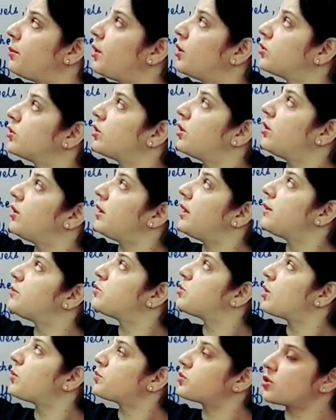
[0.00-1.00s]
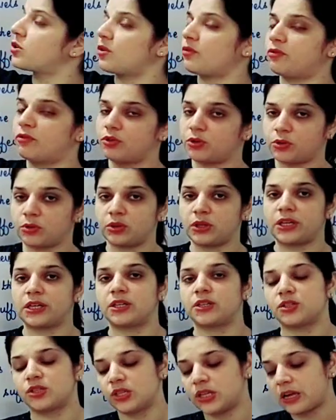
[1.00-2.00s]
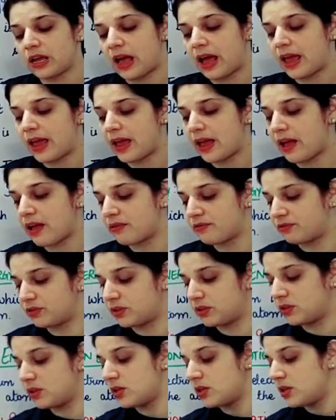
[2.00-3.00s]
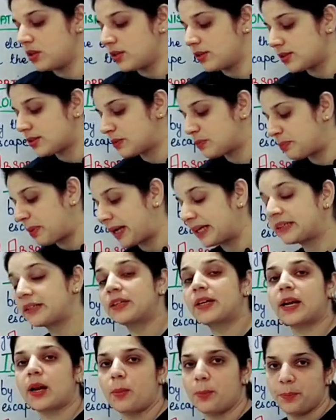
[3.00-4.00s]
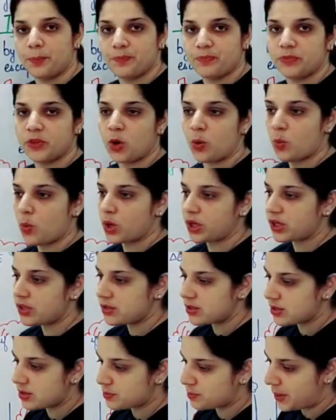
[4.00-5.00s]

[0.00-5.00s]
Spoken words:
about the absorption of photon energy, I have a spectrum. Now, what is a